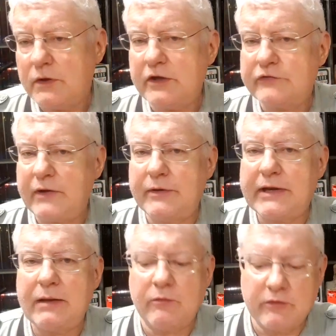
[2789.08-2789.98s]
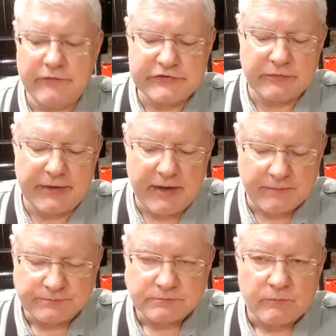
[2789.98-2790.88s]
his family came over to visit me,
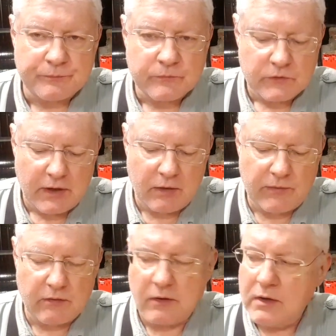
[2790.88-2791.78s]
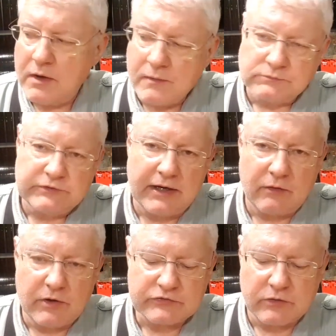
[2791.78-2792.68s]
and we were at a
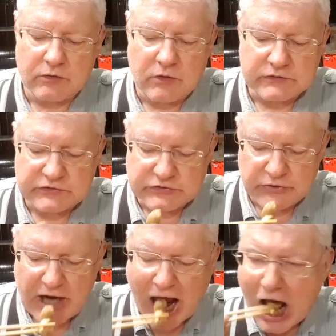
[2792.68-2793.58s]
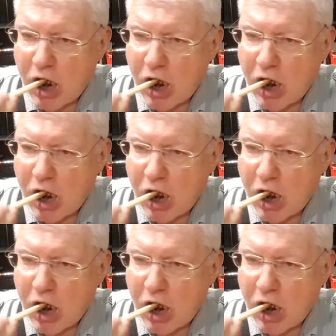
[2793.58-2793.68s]
restaurant across the street,